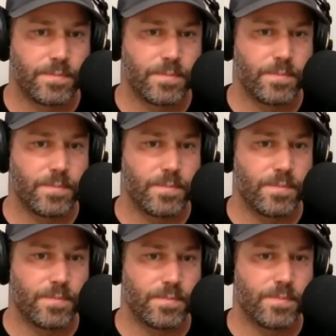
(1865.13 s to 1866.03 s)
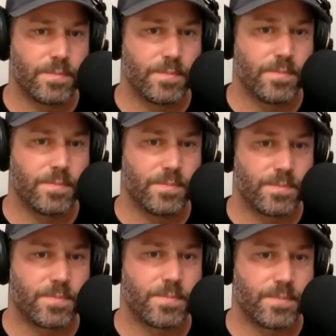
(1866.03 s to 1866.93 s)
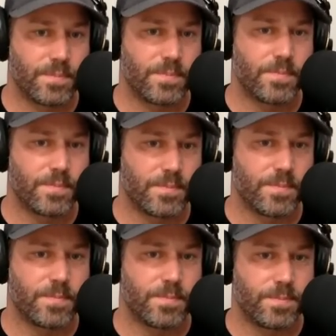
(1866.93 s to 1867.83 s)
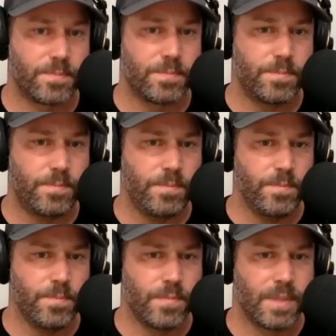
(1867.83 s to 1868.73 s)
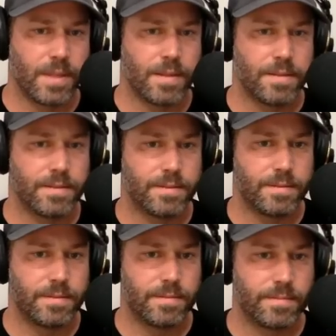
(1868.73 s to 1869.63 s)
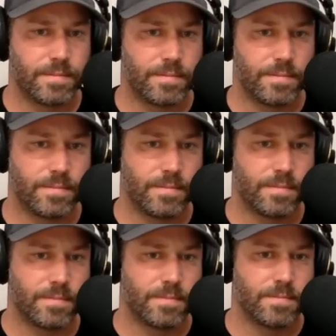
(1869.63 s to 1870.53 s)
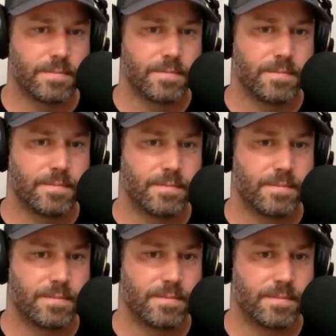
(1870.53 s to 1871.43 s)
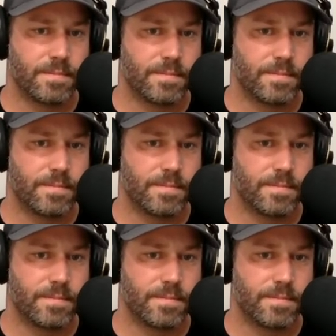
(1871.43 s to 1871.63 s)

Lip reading: (not speaking)